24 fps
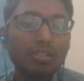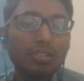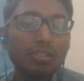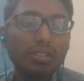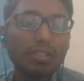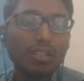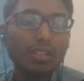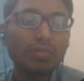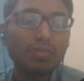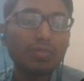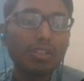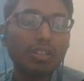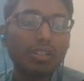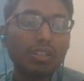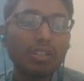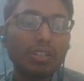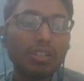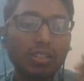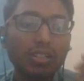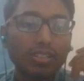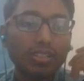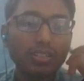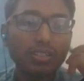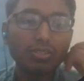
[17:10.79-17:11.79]
df train
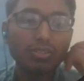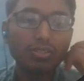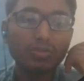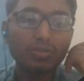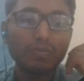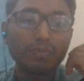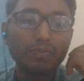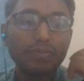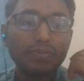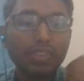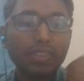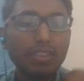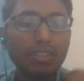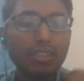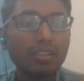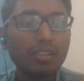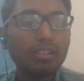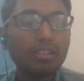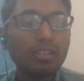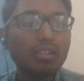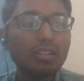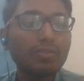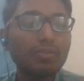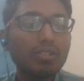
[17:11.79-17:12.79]
data set. So
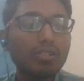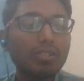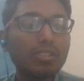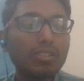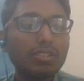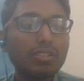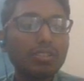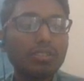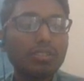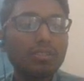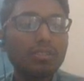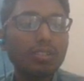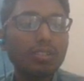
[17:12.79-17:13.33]
after this